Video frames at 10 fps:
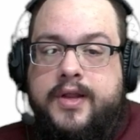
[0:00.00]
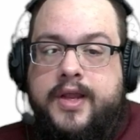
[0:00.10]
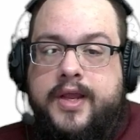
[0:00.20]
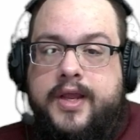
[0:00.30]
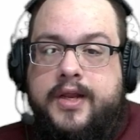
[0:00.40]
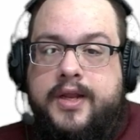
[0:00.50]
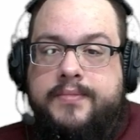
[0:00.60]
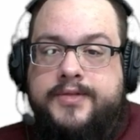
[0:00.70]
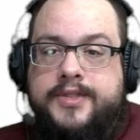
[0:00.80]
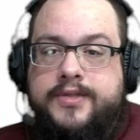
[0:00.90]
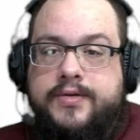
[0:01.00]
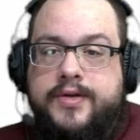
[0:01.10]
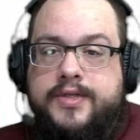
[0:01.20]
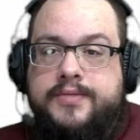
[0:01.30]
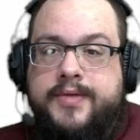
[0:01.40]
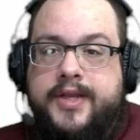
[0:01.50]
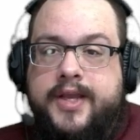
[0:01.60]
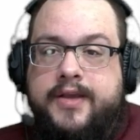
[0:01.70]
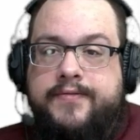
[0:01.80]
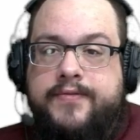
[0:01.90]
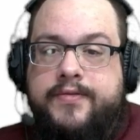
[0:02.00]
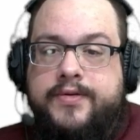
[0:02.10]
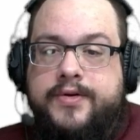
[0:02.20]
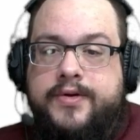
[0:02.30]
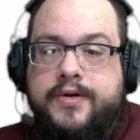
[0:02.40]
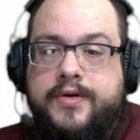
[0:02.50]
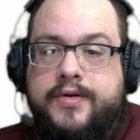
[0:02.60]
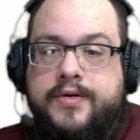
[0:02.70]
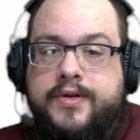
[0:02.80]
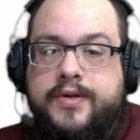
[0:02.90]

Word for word: And I'm just going to make a folder called